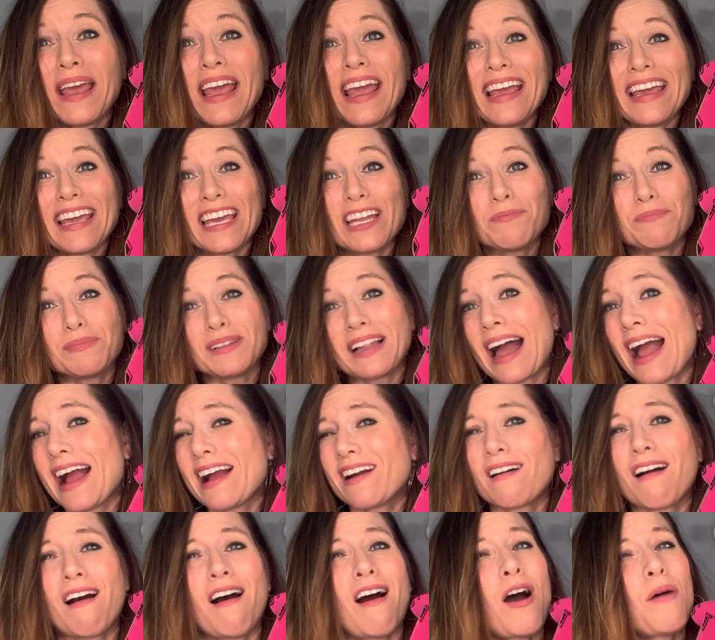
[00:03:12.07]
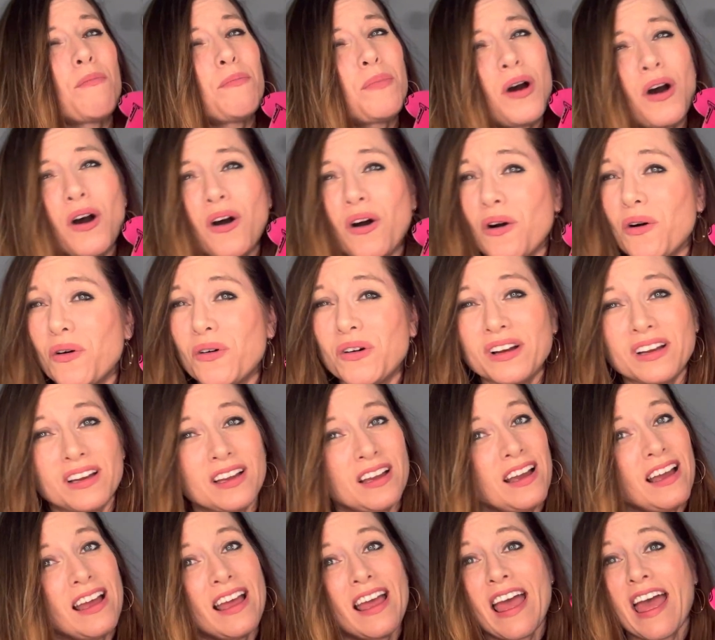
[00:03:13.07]
pink and black combo.
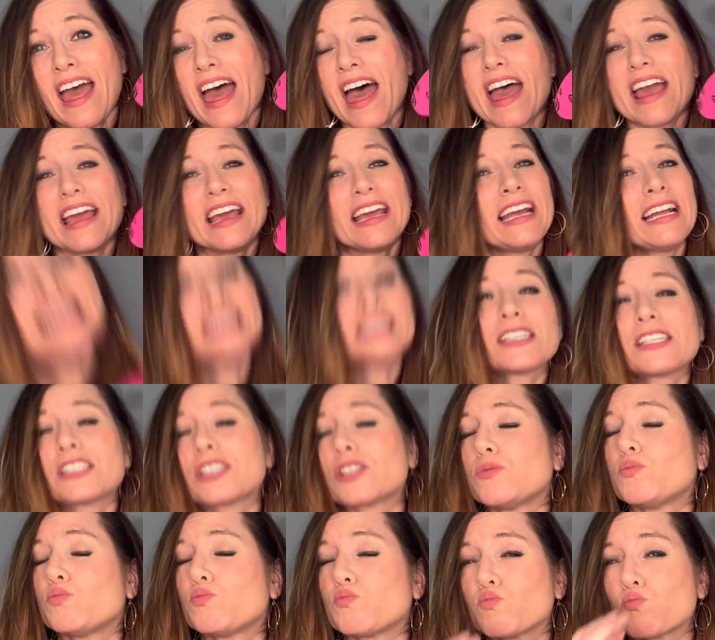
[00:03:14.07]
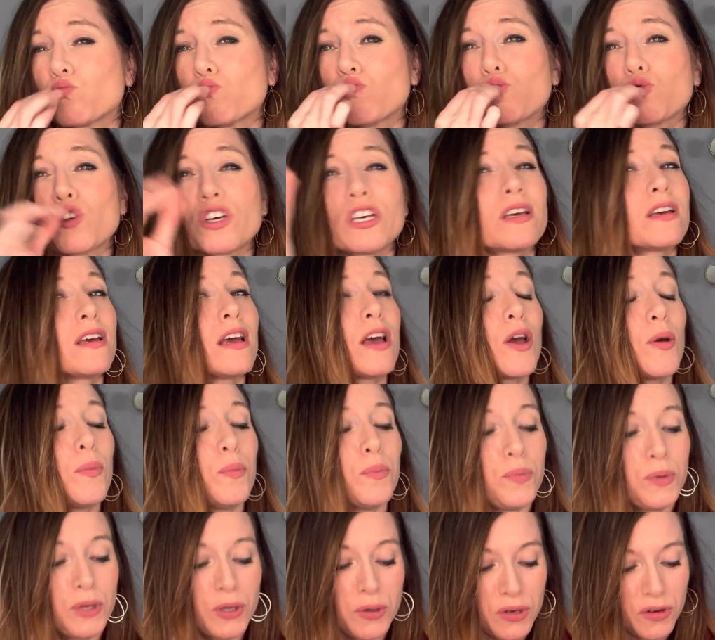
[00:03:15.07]
It's
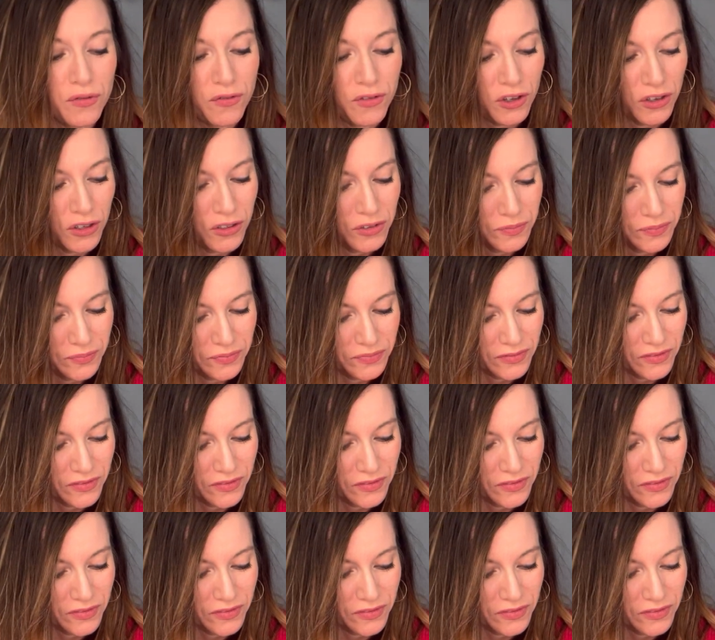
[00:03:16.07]
beautiful.